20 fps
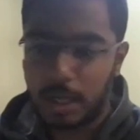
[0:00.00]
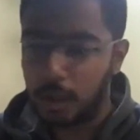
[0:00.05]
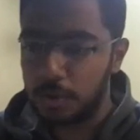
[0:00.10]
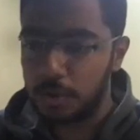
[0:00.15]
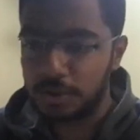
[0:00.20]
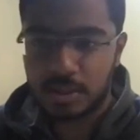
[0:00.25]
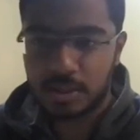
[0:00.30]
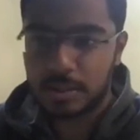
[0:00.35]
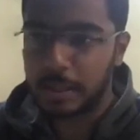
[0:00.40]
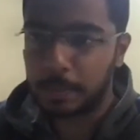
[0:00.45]
Can you
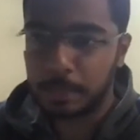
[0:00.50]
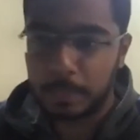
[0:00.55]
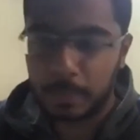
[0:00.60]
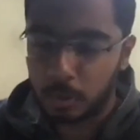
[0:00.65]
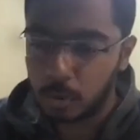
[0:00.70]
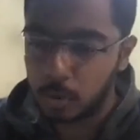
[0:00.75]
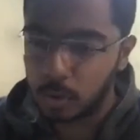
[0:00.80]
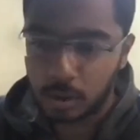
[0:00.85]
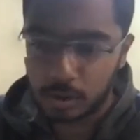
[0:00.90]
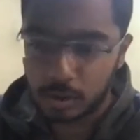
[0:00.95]
just let me
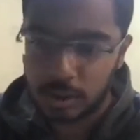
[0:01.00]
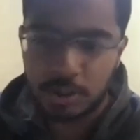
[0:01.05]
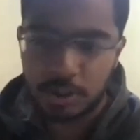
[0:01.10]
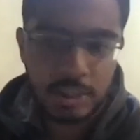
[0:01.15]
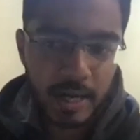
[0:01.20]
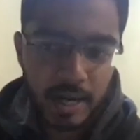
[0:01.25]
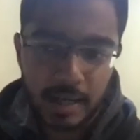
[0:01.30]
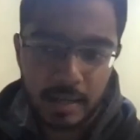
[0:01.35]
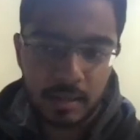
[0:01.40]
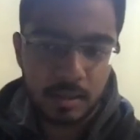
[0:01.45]
know on the
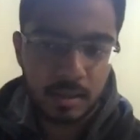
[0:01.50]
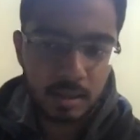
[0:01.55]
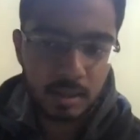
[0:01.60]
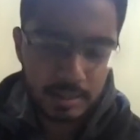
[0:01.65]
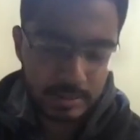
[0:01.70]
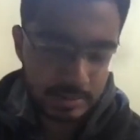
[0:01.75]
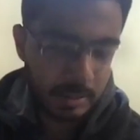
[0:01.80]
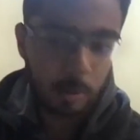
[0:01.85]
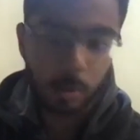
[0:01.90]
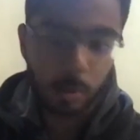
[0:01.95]
chat?
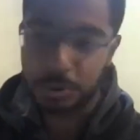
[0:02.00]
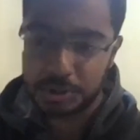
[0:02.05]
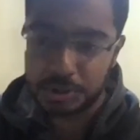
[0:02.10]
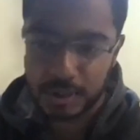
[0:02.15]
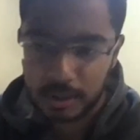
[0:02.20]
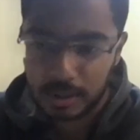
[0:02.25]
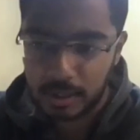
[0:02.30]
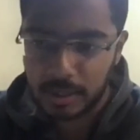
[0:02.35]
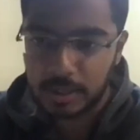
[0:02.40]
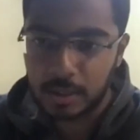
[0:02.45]
Is the
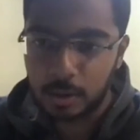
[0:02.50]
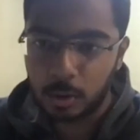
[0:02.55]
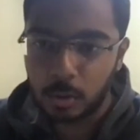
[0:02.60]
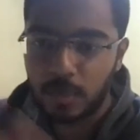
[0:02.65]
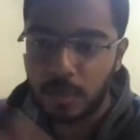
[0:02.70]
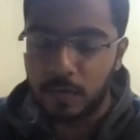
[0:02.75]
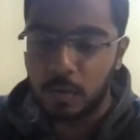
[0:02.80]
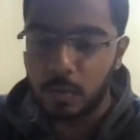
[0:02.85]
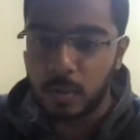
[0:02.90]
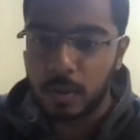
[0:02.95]
question clear to
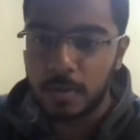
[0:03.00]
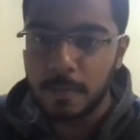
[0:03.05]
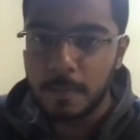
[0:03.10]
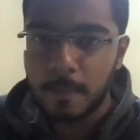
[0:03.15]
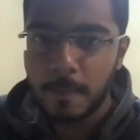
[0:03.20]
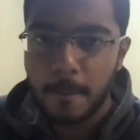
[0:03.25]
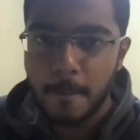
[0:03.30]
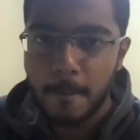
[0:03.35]
everyone?